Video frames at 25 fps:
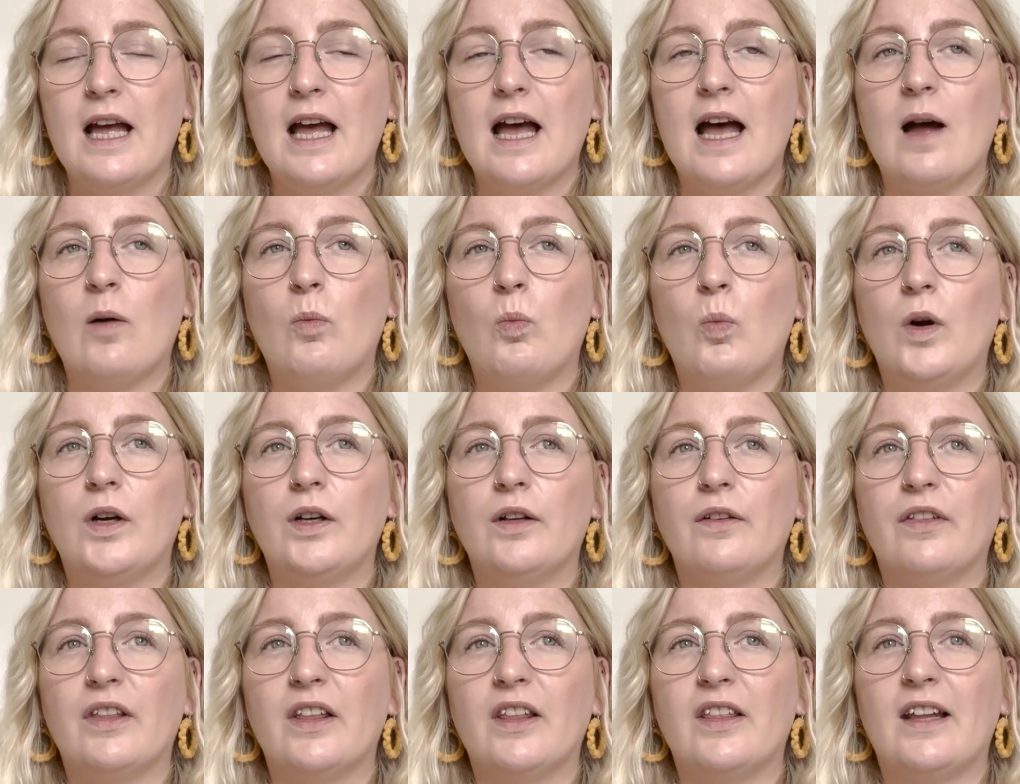And one
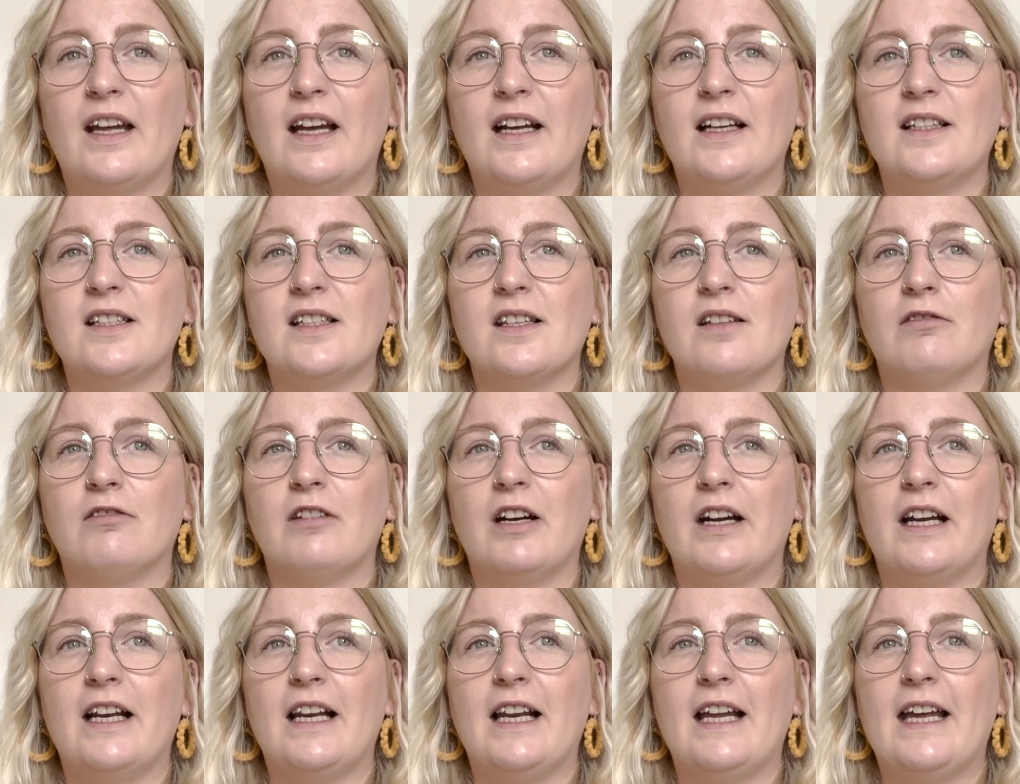of the things that
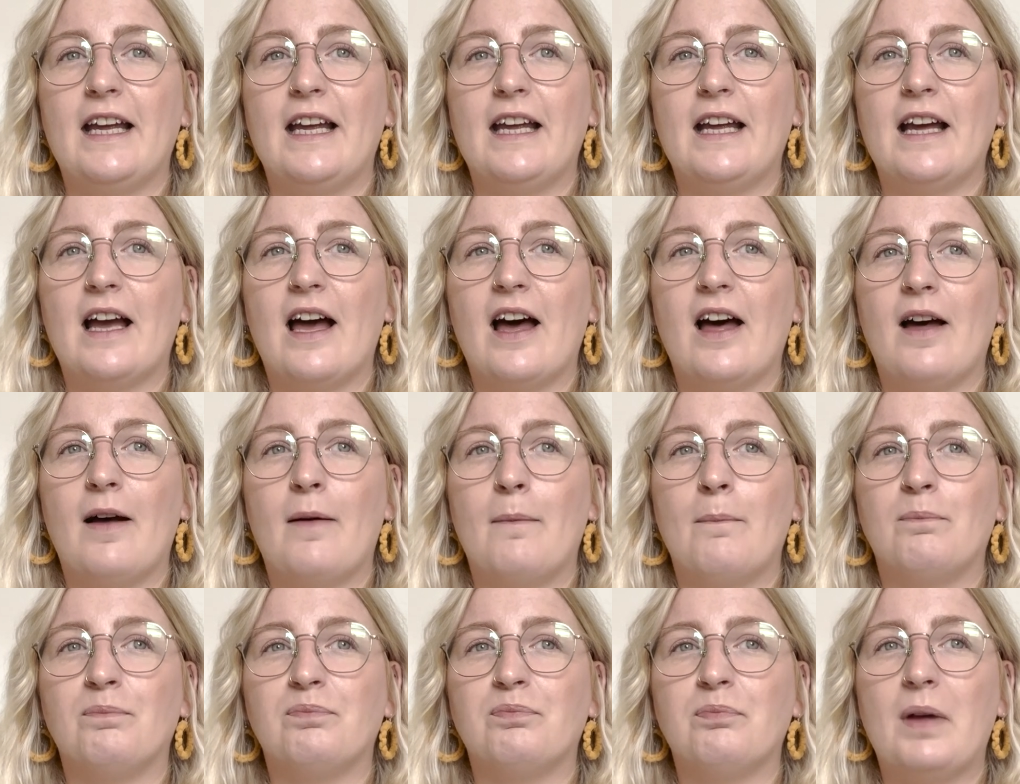really
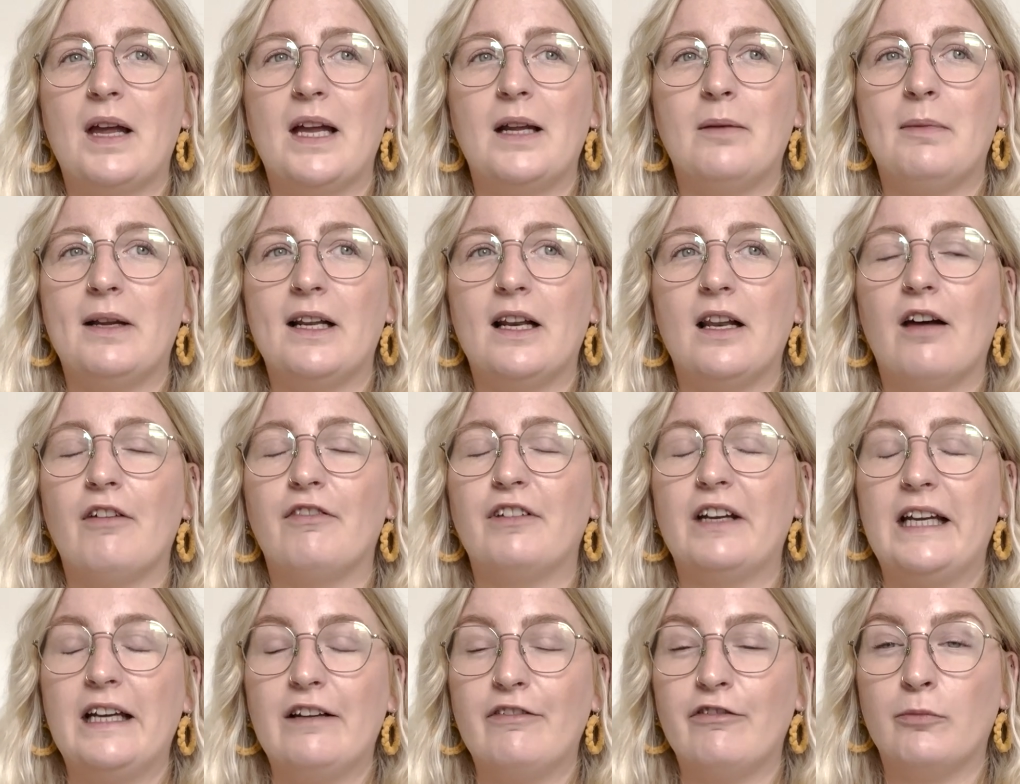made me love
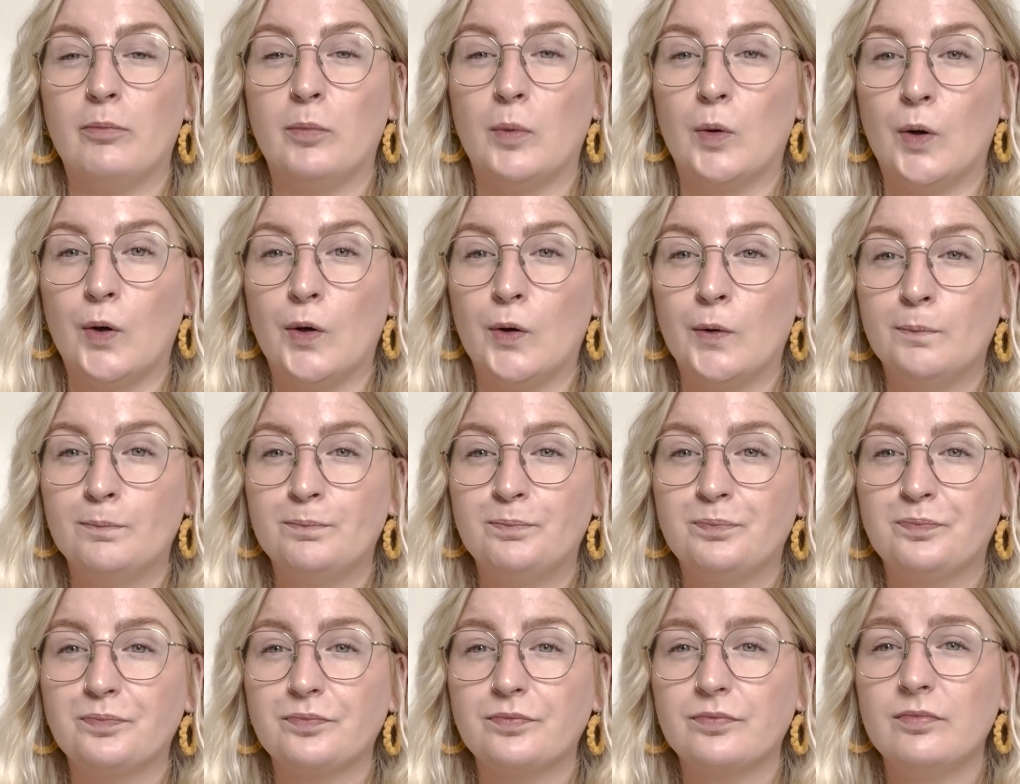it even more
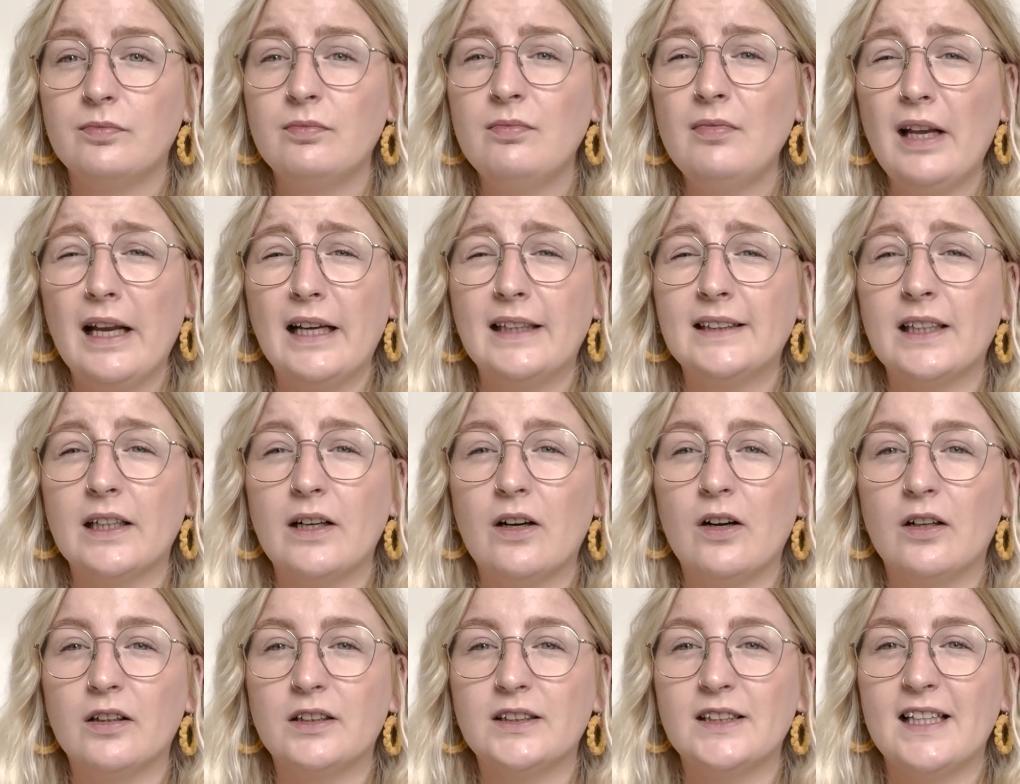is I
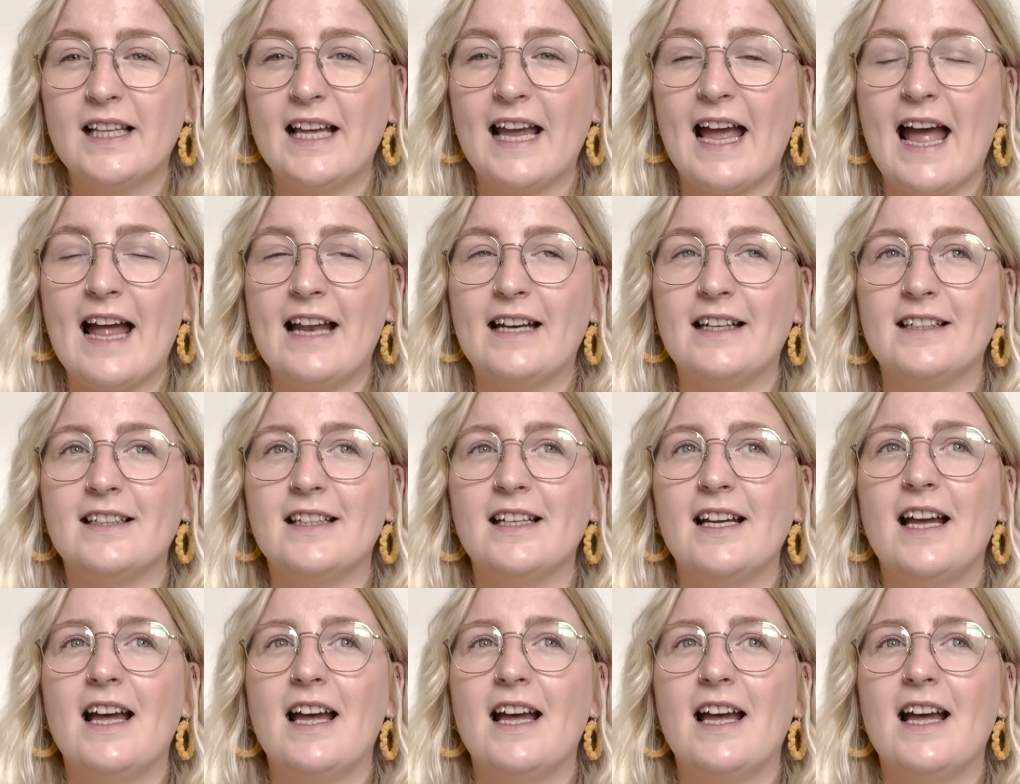got to the end